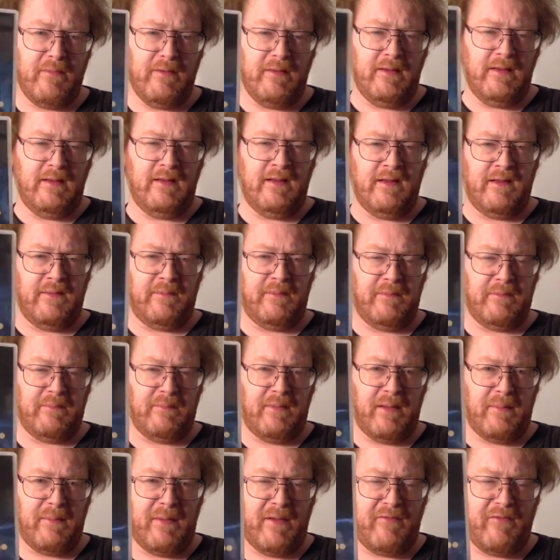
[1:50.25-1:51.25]

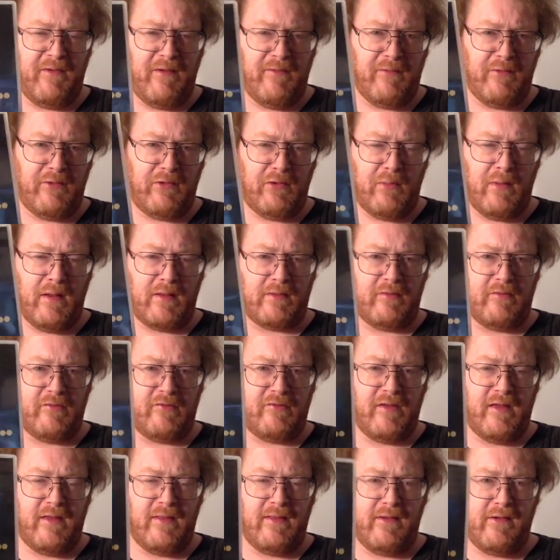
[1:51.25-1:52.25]
by my favorite director,
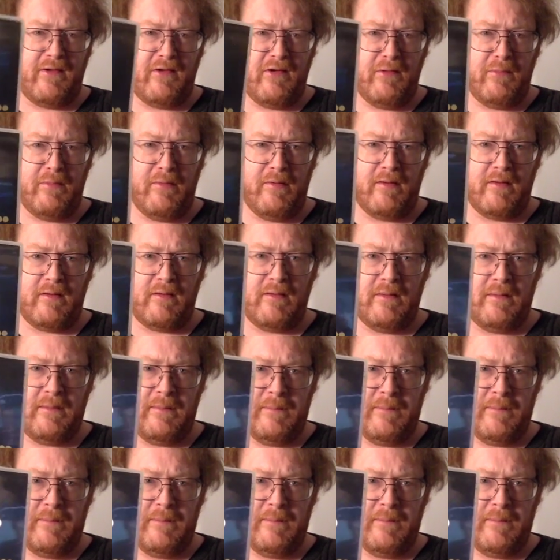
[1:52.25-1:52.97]
Stanley Kubrick.